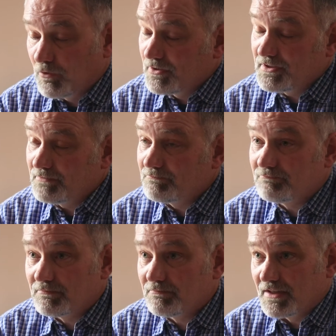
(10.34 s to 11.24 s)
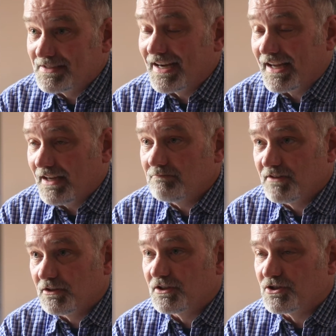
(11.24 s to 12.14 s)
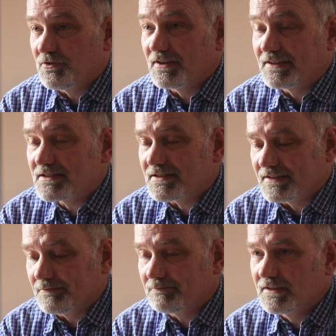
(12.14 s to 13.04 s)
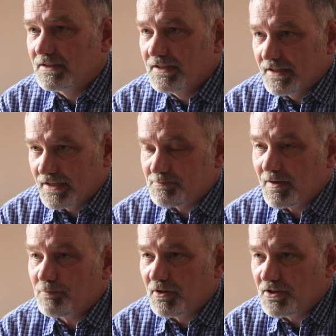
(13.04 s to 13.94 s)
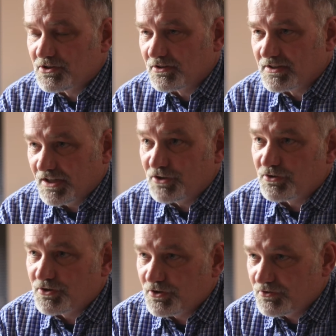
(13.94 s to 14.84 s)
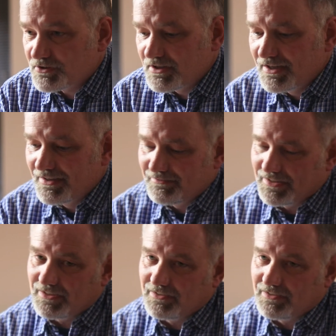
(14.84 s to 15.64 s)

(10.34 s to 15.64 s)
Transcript: more than a decade, nearly 2 at this time. And it's my pleasure to introduce the